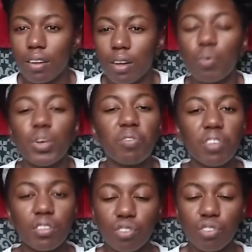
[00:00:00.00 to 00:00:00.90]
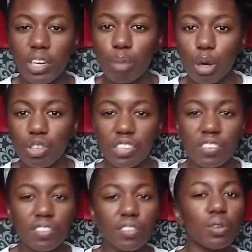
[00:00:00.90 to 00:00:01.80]
When you feel strong
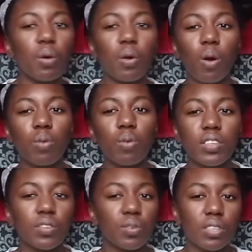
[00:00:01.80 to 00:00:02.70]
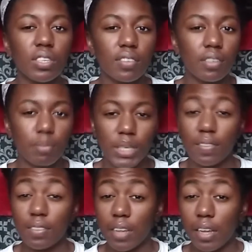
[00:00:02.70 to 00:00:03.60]
emotions, you don't always do things that make
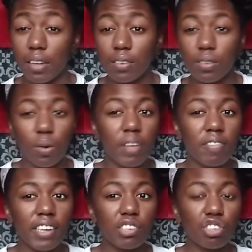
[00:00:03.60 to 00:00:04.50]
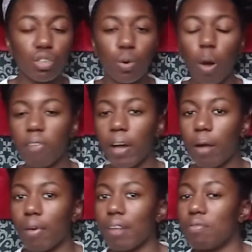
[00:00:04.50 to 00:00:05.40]
sense. So if I just go off
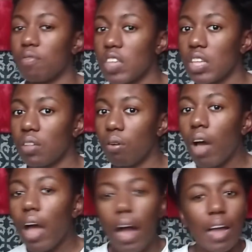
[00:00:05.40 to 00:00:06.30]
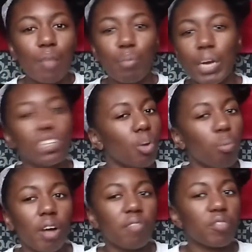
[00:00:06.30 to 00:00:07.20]
how I feel, I might jump
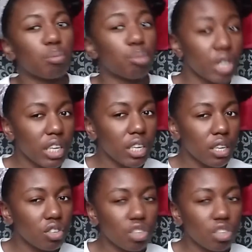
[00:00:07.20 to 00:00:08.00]
off a bridge.